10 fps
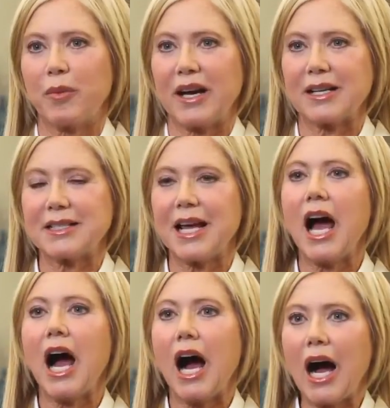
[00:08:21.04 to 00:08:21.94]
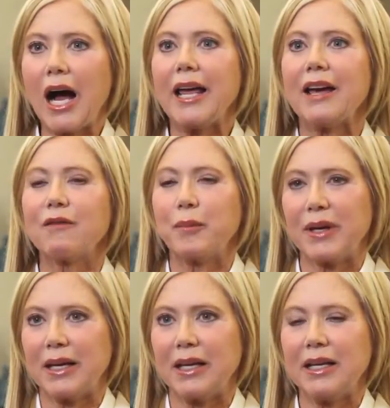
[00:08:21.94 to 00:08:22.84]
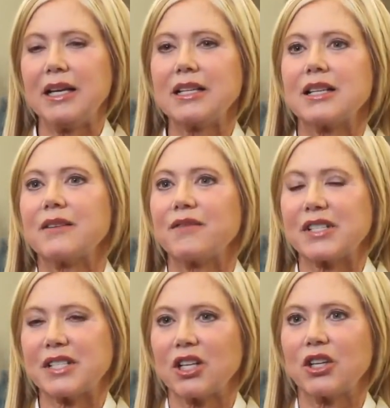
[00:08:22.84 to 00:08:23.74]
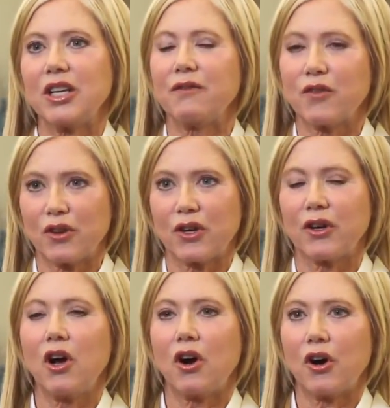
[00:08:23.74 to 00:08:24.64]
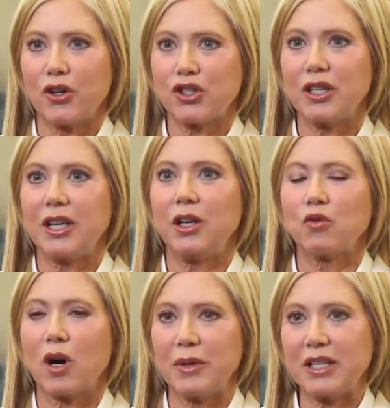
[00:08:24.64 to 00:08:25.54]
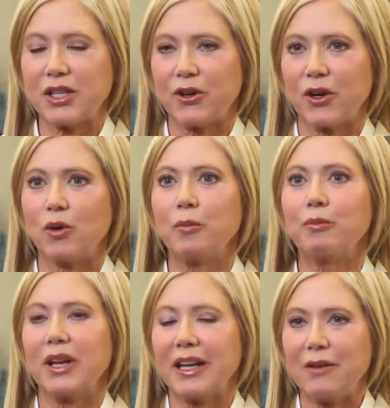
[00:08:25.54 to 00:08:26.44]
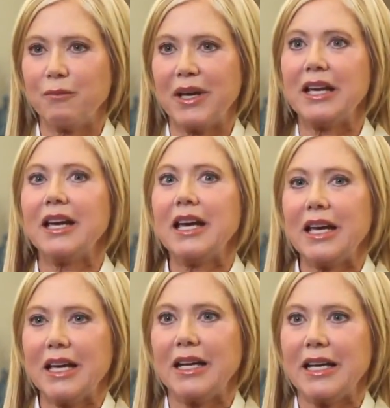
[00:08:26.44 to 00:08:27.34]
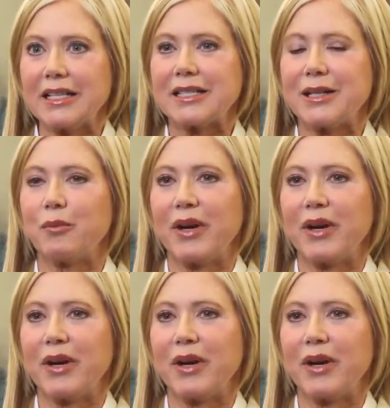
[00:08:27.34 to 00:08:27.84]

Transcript: best. I have been to the facility for the arginine raw material. Believe me, it is the